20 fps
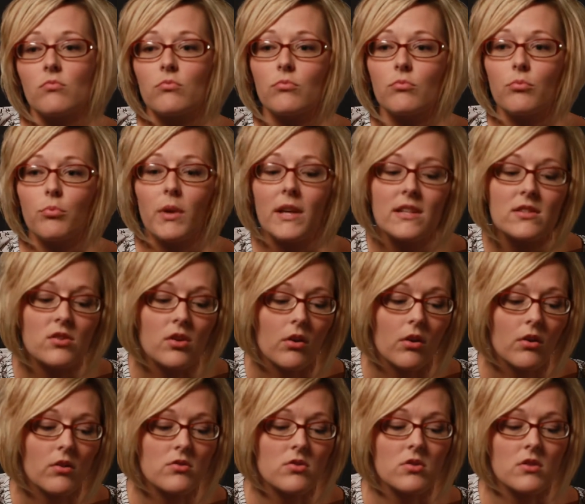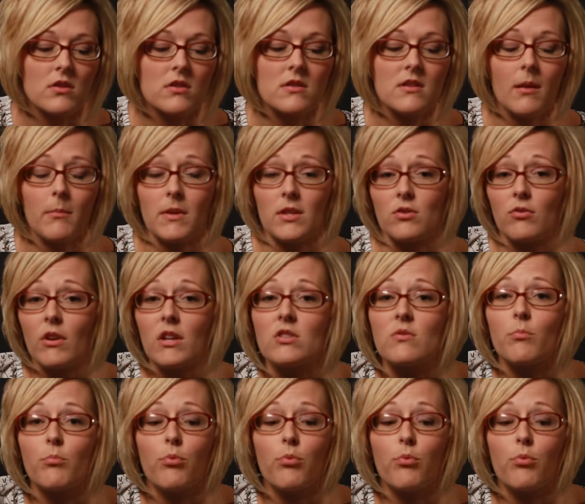research, demonstration